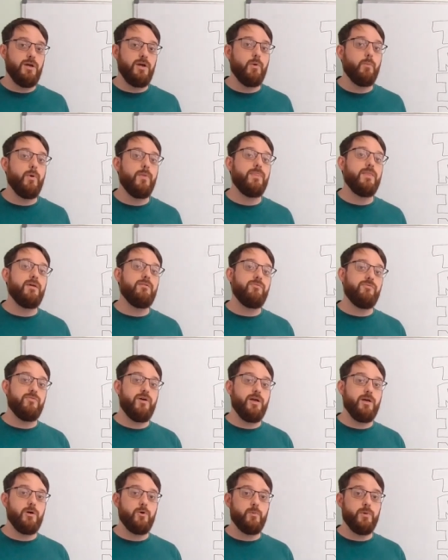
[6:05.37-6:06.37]
And when they
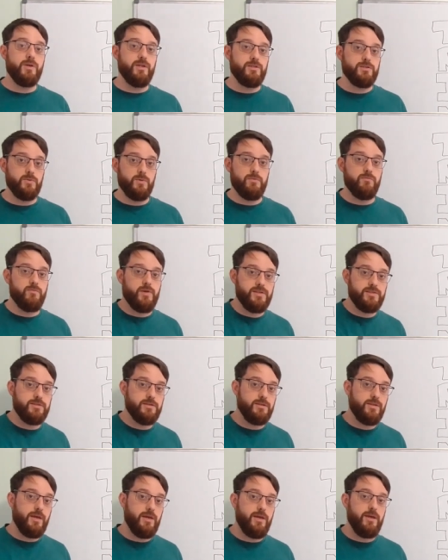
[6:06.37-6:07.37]
fail, we need to
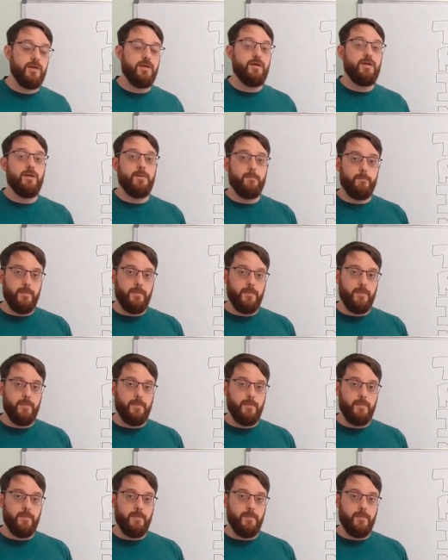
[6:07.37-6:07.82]
investigate,